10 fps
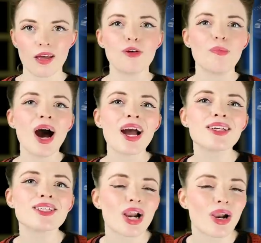The
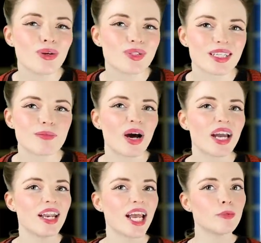pilot closes by
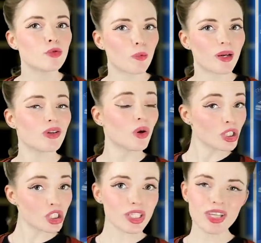name dropping
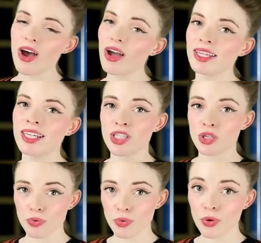not just Kirk and his
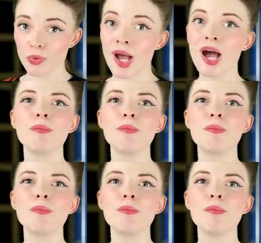crew,